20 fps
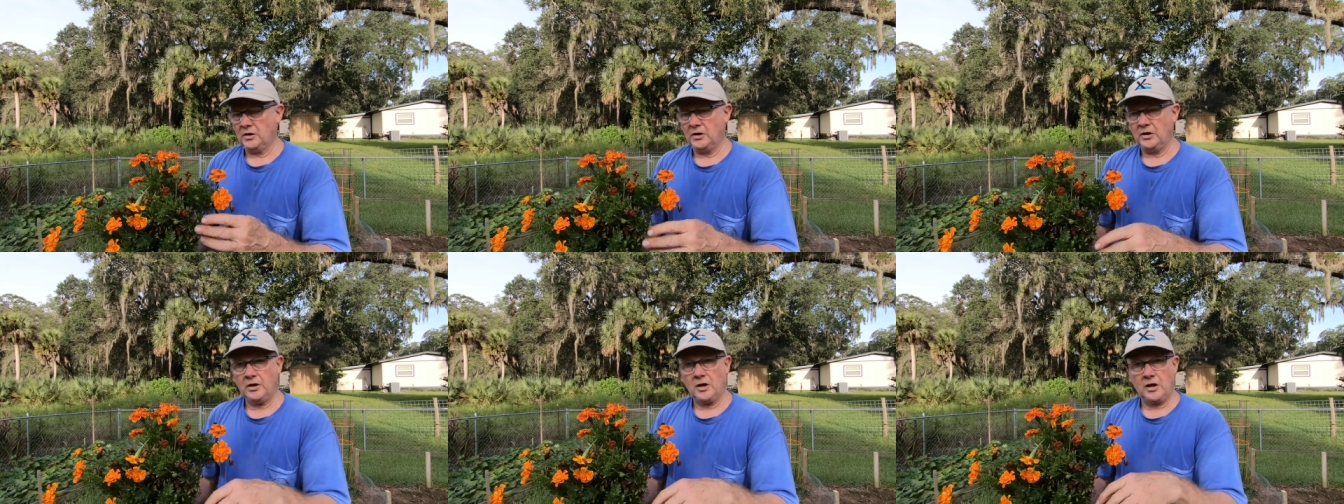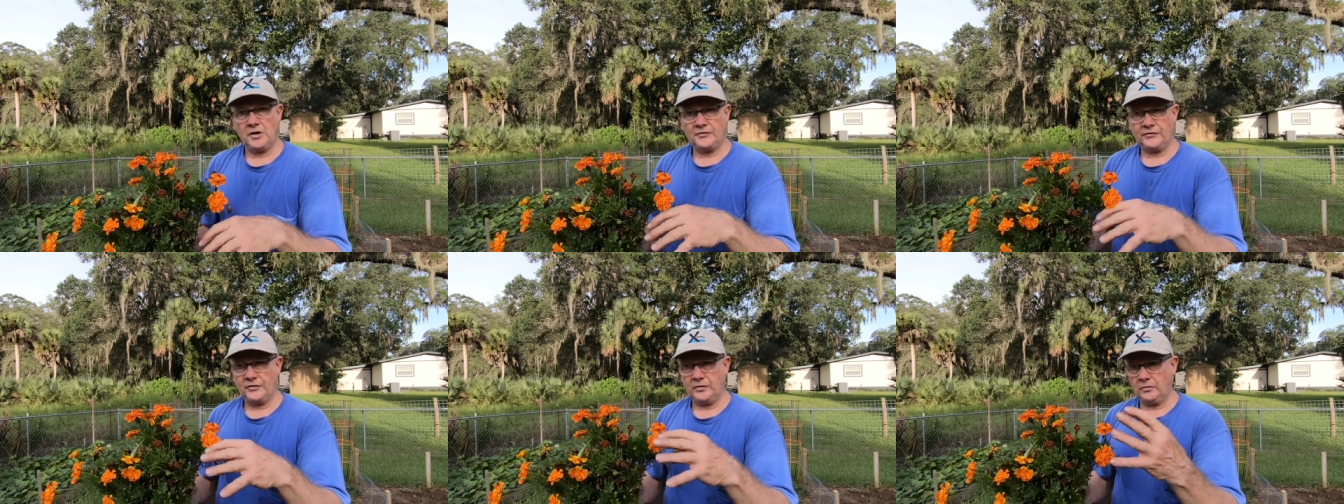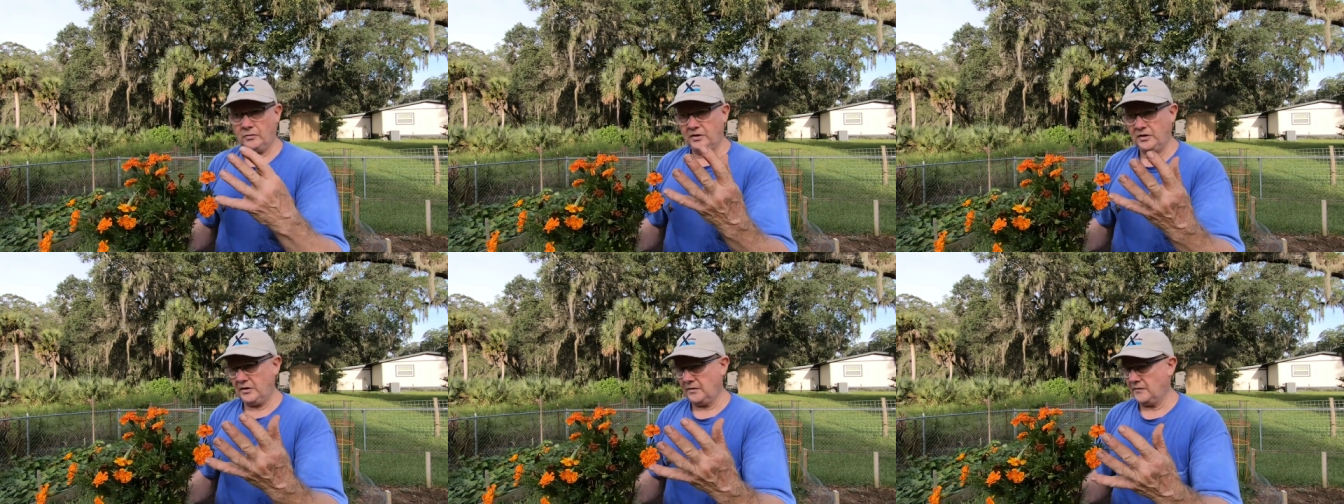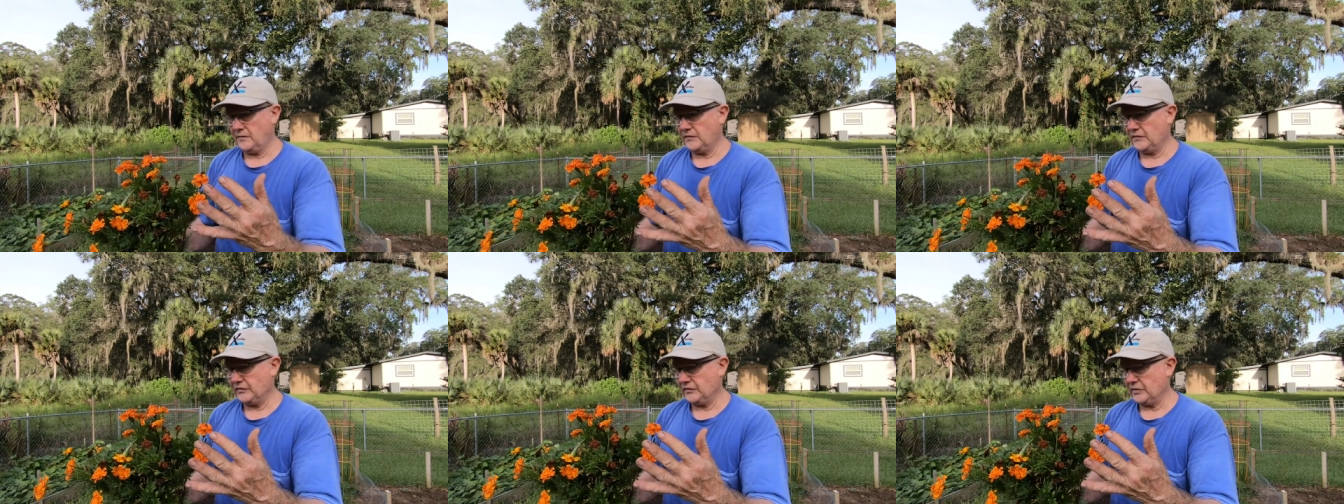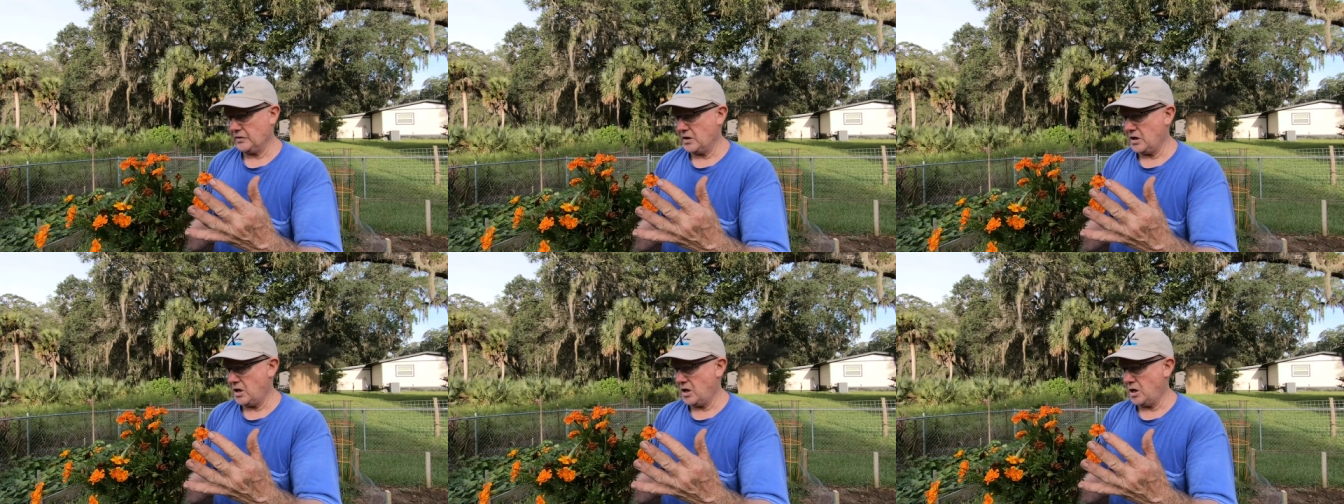It also gives
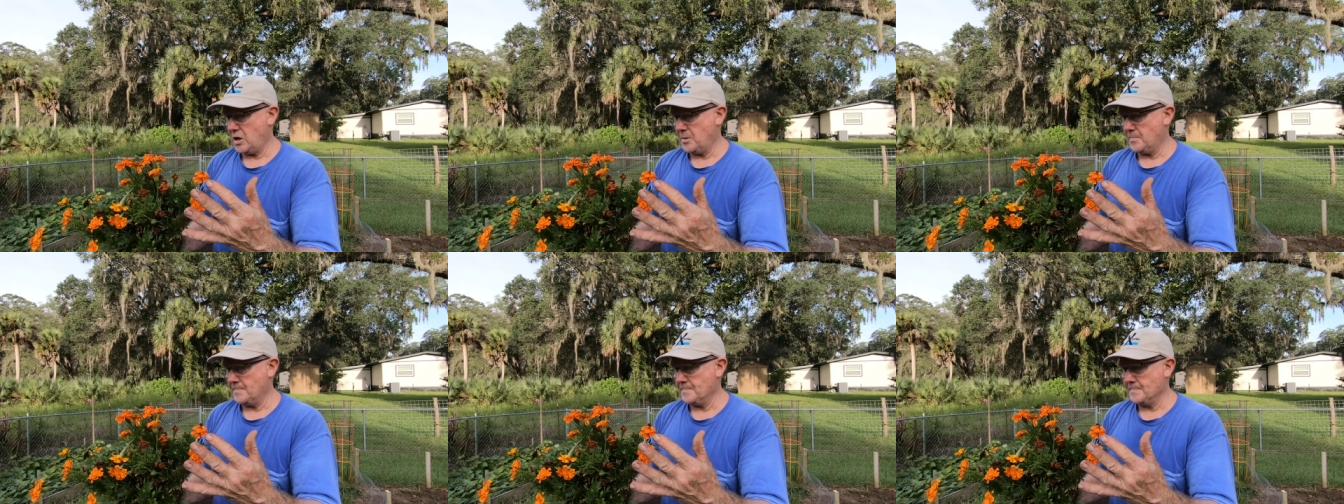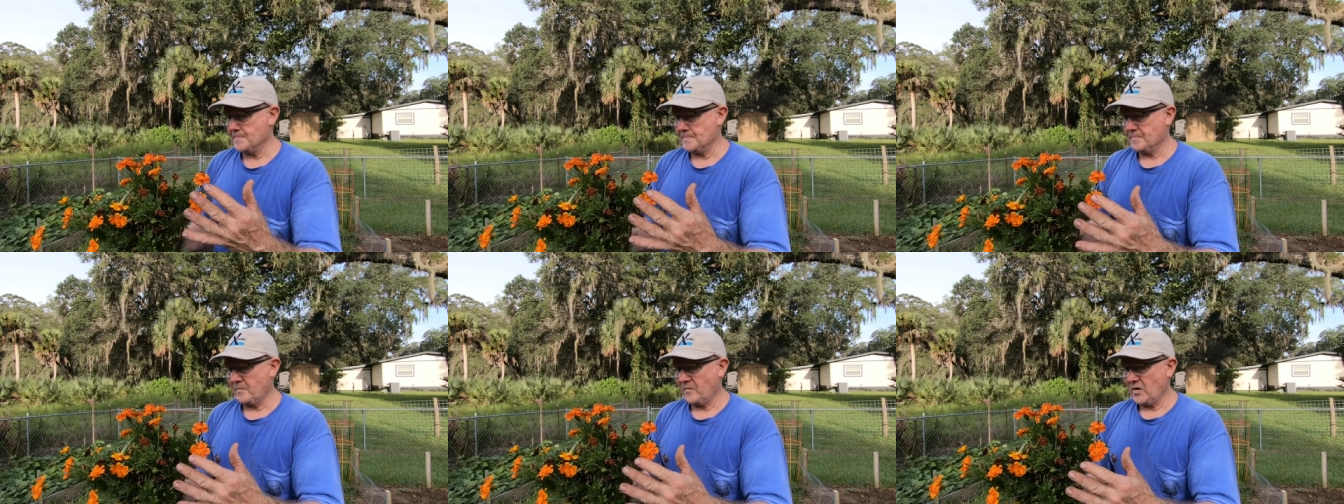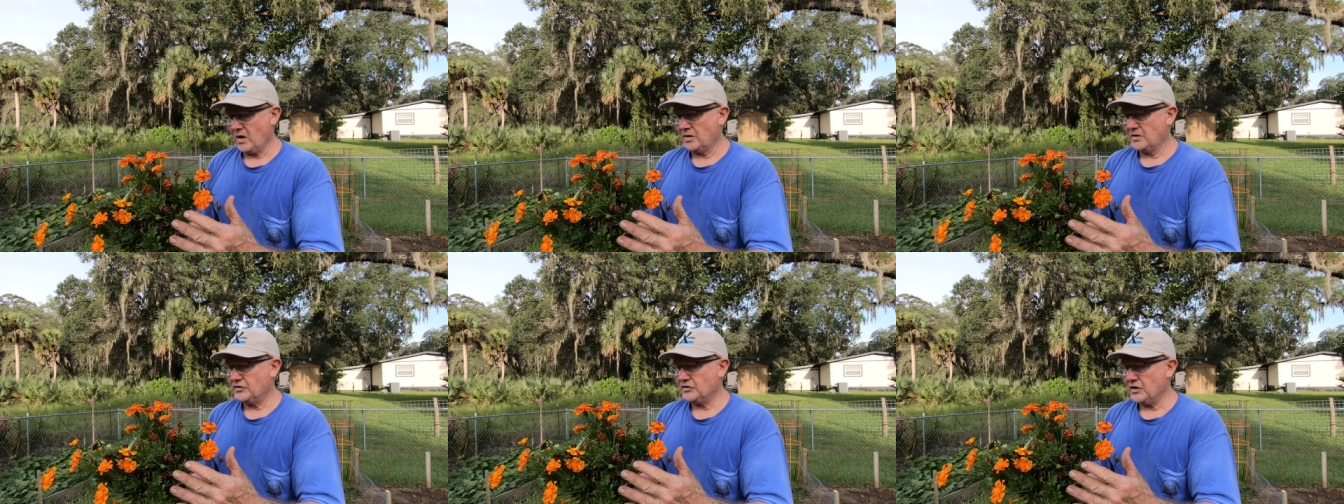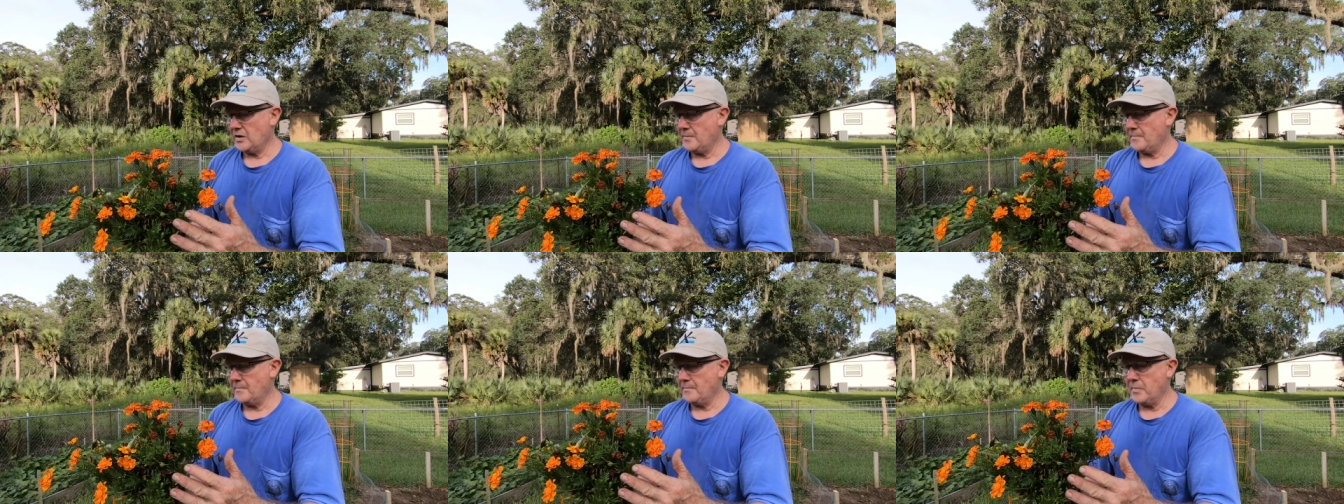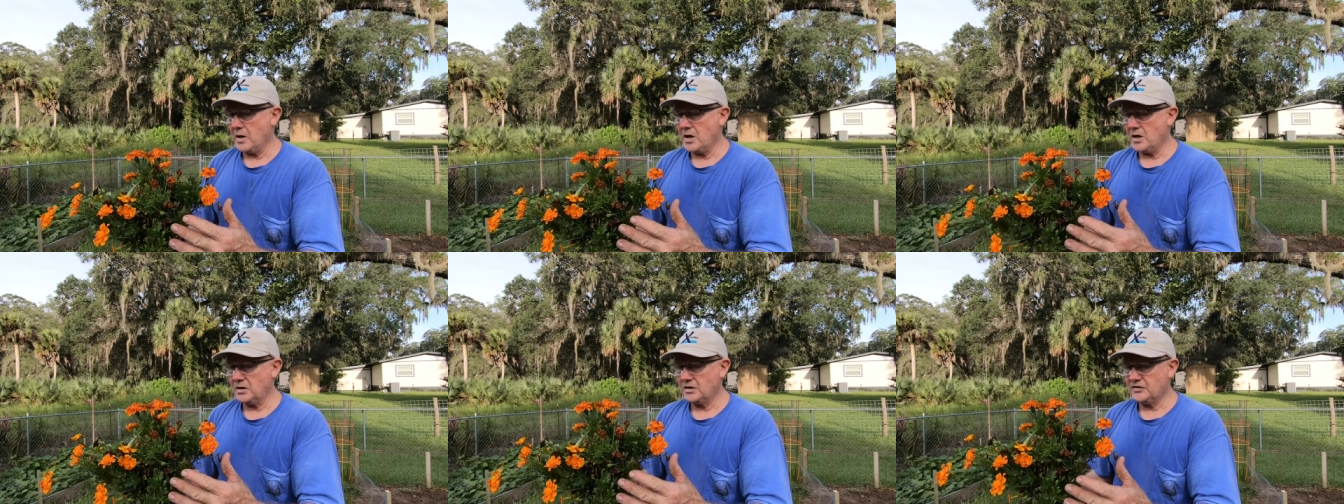um, some
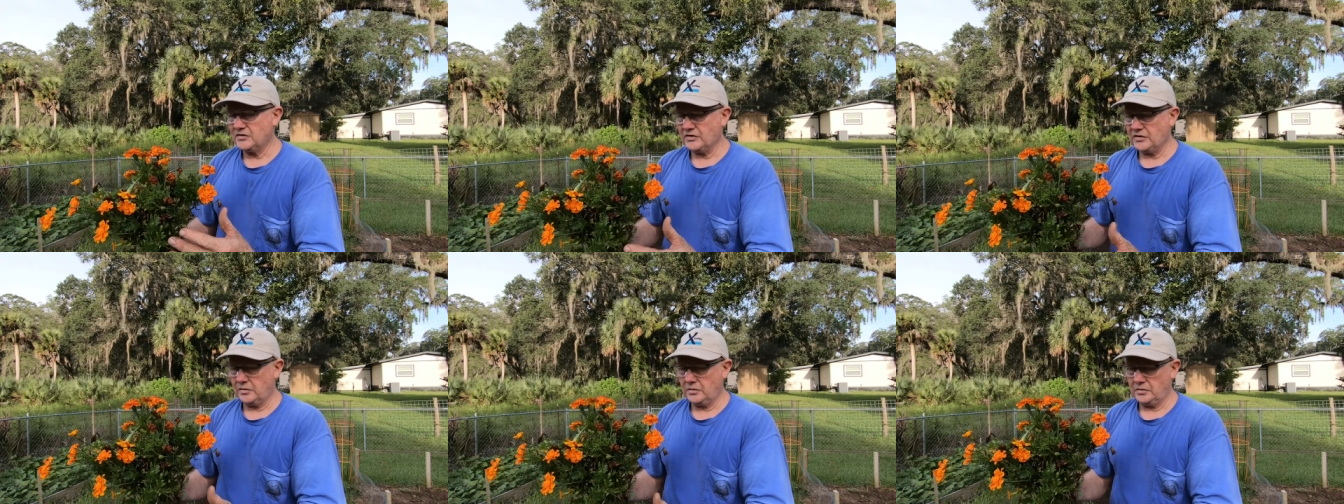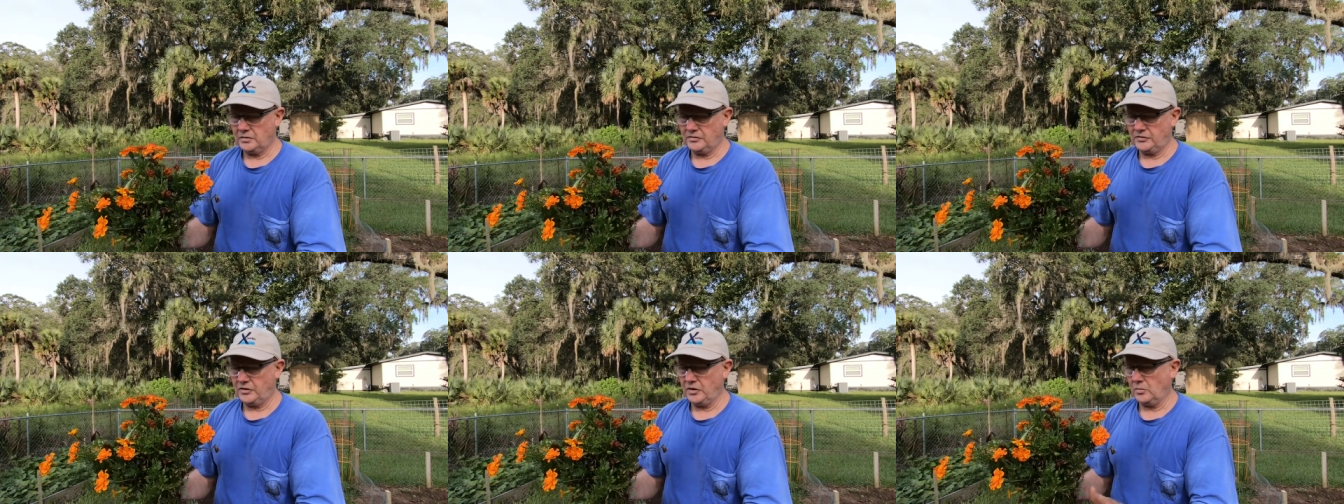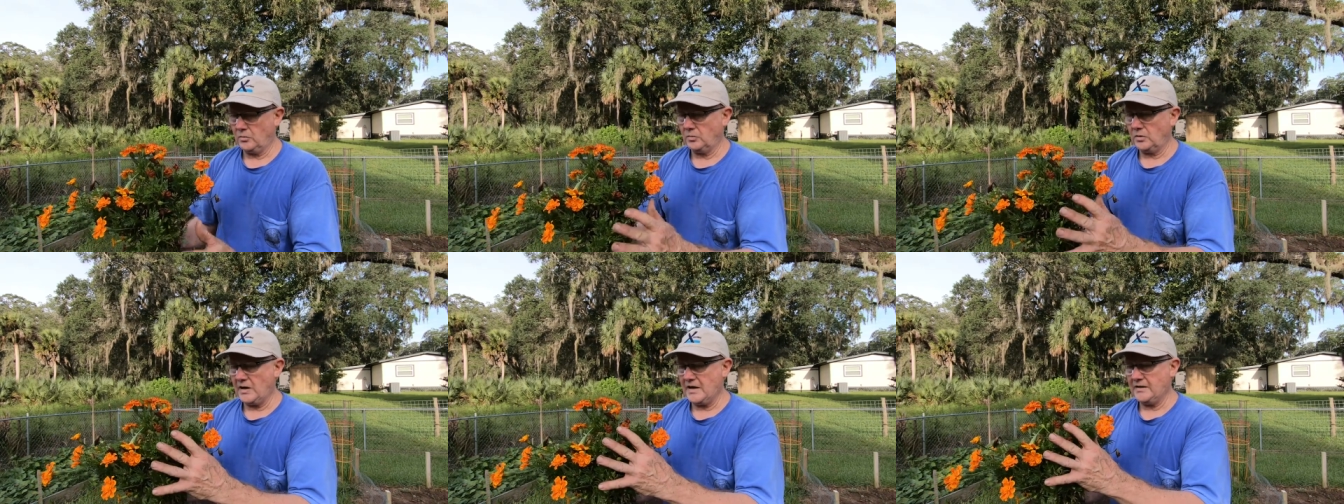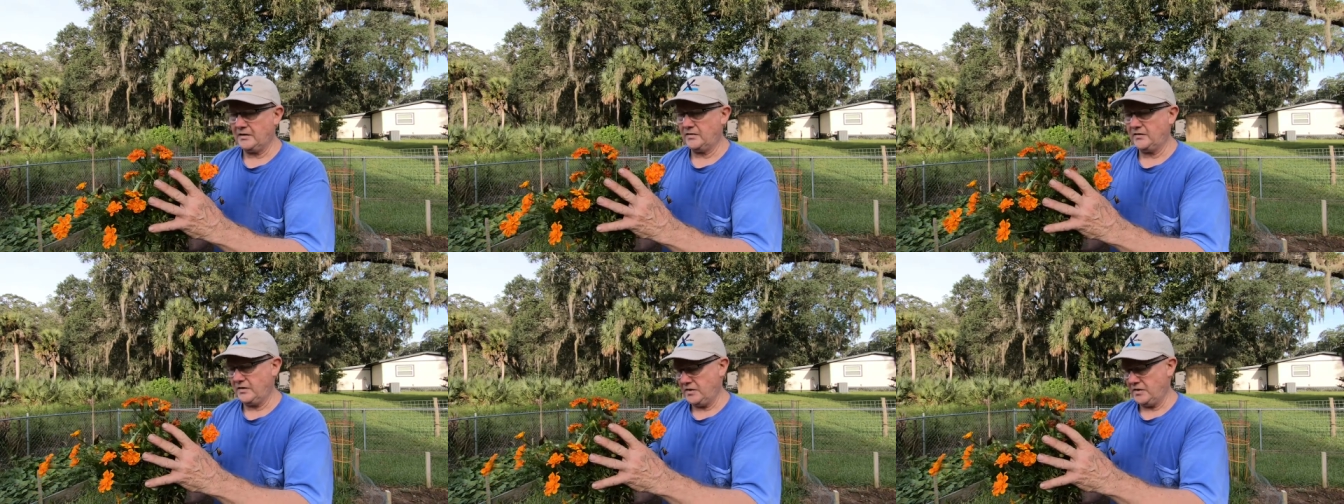bugs don't like